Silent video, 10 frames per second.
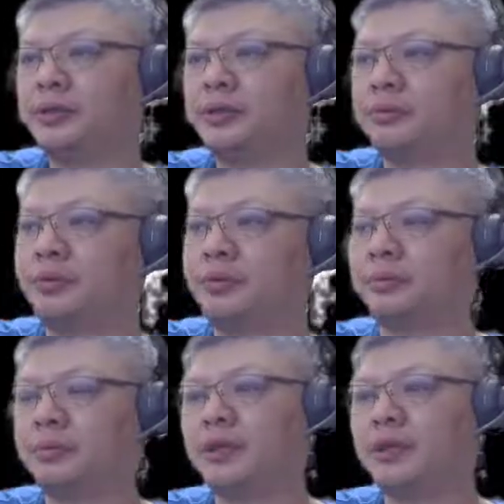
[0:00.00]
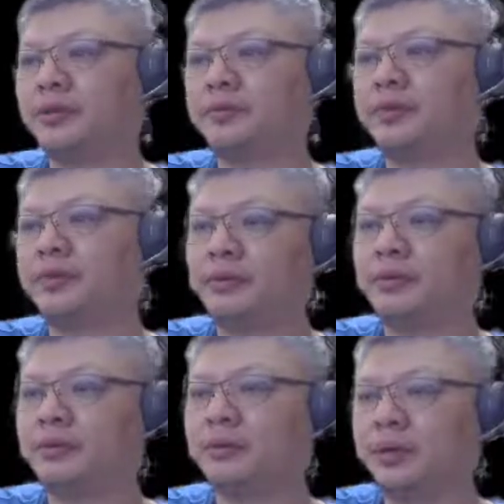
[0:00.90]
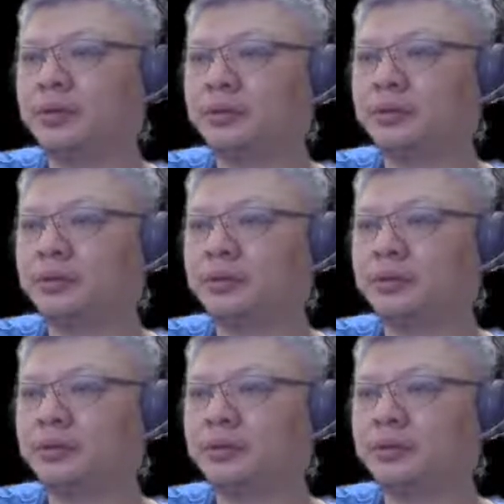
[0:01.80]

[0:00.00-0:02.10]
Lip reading: would be to play c5 minus 1,